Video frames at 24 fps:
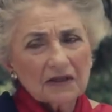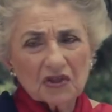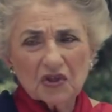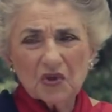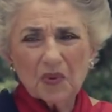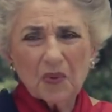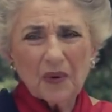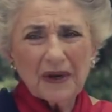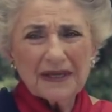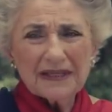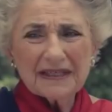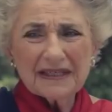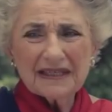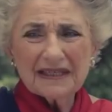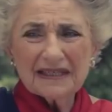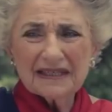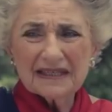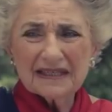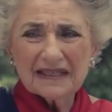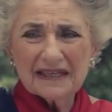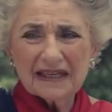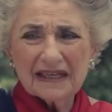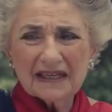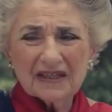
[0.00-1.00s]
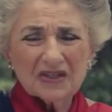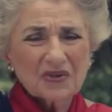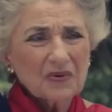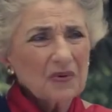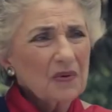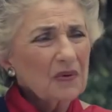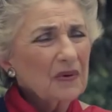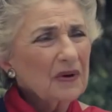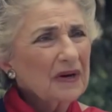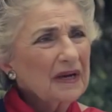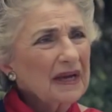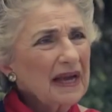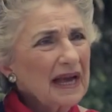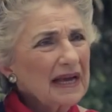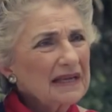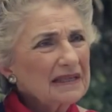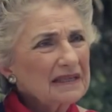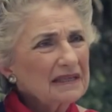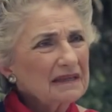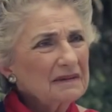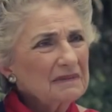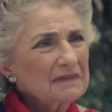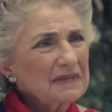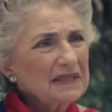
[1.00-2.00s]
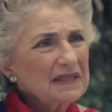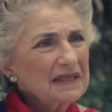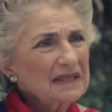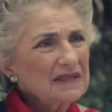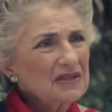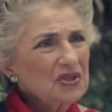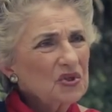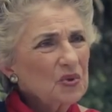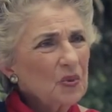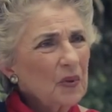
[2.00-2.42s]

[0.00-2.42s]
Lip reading: 26 orgasms in